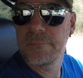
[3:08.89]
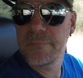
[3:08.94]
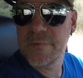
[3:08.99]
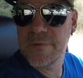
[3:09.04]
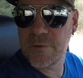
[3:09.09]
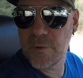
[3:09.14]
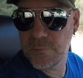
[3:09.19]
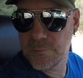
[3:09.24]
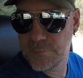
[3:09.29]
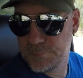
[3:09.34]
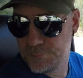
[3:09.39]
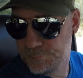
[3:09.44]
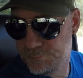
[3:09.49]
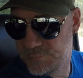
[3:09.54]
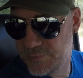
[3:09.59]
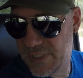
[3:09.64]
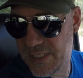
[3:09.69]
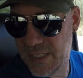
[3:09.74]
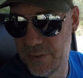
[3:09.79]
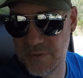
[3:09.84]
So
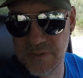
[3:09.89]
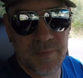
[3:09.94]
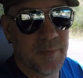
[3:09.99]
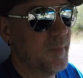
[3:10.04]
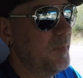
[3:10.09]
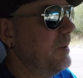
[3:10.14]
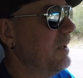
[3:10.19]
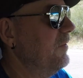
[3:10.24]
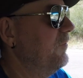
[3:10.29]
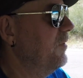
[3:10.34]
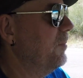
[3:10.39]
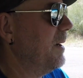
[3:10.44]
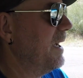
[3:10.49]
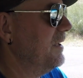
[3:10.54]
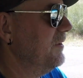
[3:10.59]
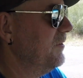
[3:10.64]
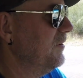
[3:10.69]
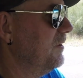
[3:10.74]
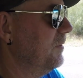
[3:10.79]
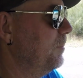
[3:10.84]
today was a bit of a
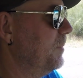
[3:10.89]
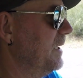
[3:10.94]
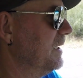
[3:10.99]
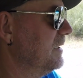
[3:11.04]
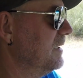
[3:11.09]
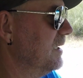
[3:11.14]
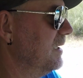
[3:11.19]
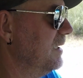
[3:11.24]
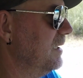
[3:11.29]
bust, but